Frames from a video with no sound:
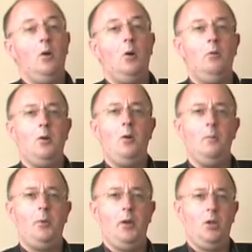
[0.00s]
or a
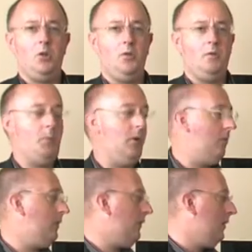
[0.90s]
combination of
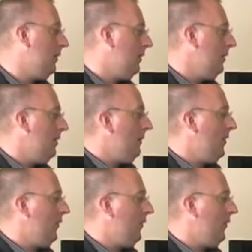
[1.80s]
both. The